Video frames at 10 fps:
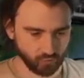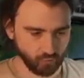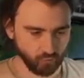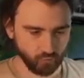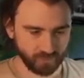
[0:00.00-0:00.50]

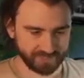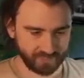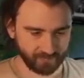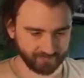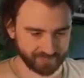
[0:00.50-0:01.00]
Ooh, but
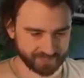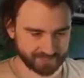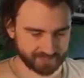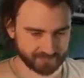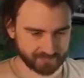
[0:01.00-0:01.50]
now we have
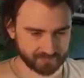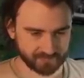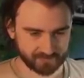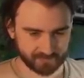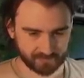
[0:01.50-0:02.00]
this.
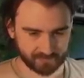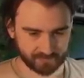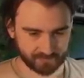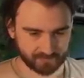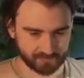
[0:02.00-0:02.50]

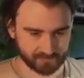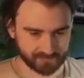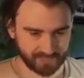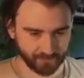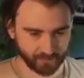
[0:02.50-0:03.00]

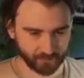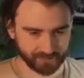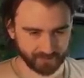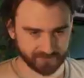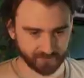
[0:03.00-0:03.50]
Yeah, we're gonna put
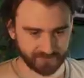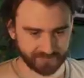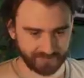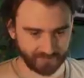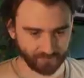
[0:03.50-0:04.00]
it down so we
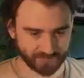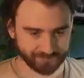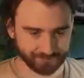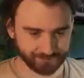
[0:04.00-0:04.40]
get life also.